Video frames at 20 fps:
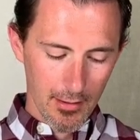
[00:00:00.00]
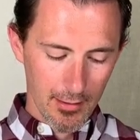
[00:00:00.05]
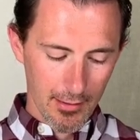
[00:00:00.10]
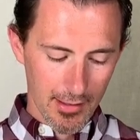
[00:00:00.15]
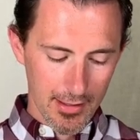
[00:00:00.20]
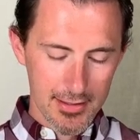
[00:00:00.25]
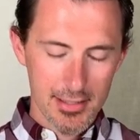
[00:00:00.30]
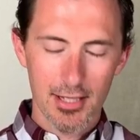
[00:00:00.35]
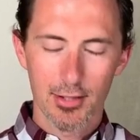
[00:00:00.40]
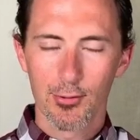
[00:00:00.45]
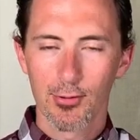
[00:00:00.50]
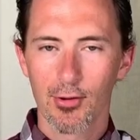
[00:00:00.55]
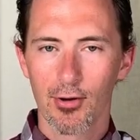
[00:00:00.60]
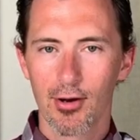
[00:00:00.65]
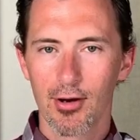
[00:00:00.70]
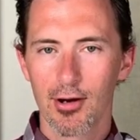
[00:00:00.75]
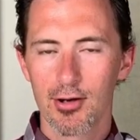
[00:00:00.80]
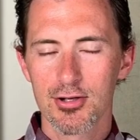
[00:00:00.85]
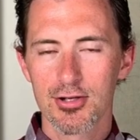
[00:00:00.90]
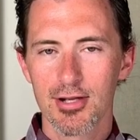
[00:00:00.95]
continuing
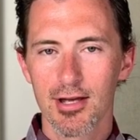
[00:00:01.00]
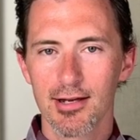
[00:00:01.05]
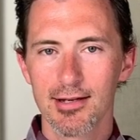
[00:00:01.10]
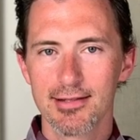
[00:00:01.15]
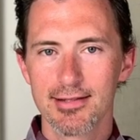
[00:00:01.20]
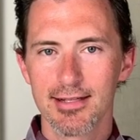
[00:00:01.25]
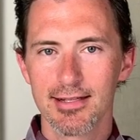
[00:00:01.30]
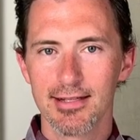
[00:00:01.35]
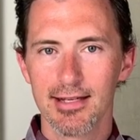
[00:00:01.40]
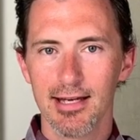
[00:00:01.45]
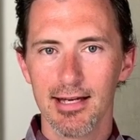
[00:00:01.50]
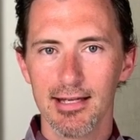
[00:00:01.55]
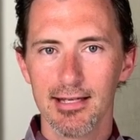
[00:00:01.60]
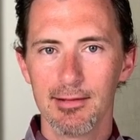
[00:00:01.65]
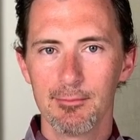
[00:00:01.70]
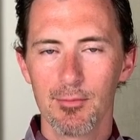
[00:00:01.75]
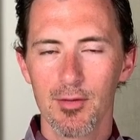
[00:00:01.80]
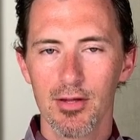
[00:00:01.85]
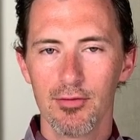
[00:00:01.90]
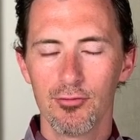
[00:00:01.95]
on our study
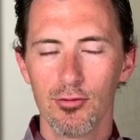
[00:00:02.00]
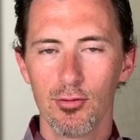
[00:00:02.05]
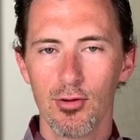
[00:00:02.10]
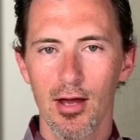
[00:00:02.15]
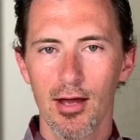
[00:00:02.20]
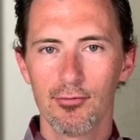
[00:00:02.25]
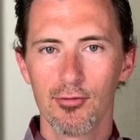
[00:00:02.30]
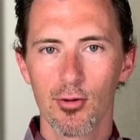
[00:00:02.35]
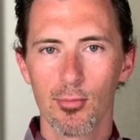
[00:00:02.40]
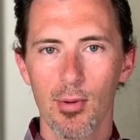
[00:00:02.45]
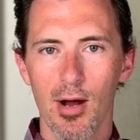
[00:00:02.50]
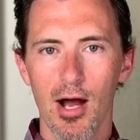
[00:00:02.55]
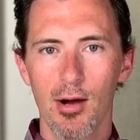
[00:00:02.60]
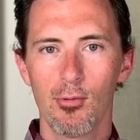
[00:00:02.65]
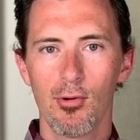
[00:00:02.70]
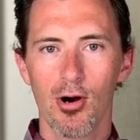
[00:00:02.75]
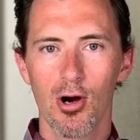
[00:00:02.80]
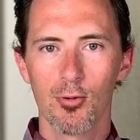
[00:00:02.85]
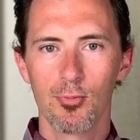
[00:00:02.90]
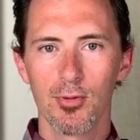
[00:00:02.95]
today, if you have your
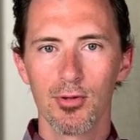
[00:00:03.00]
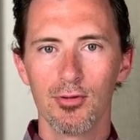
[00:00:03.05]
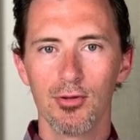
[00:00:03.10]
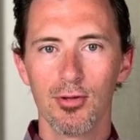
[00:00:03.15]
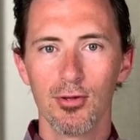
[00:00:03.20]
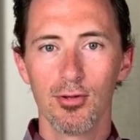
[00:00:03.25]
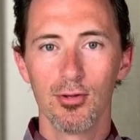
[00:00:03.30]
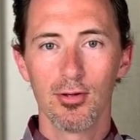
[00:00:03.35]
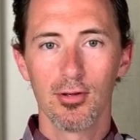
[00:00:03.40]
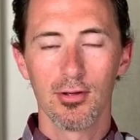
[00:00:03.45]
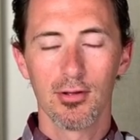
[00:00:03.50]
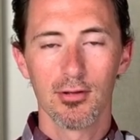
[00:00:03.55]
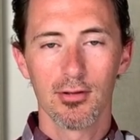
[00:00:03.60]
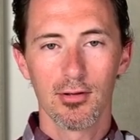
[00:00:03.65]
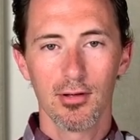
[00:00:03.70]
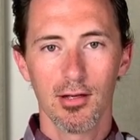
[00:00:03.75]
Bible, I hope you do,